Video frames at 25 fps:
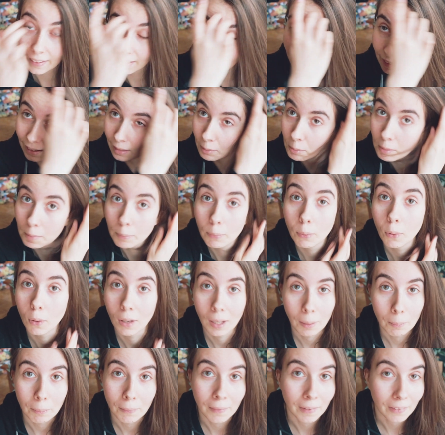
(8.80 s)
Let me pull
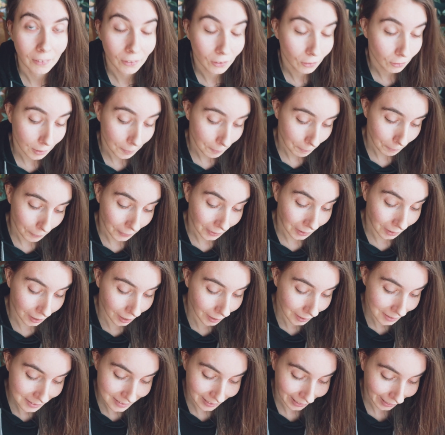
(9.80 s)
up my script
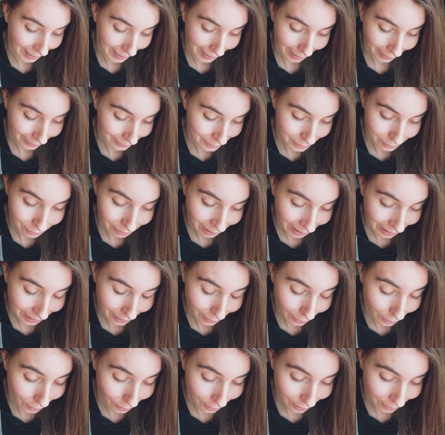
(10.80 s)
because I had to
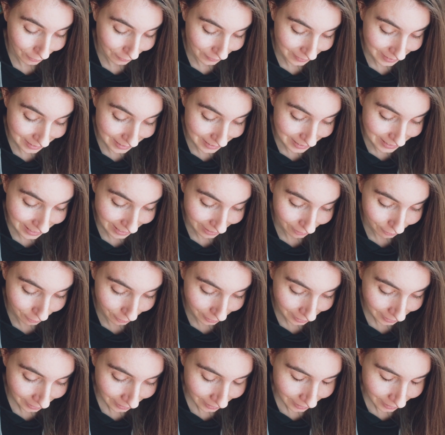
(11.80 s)
write all of this down.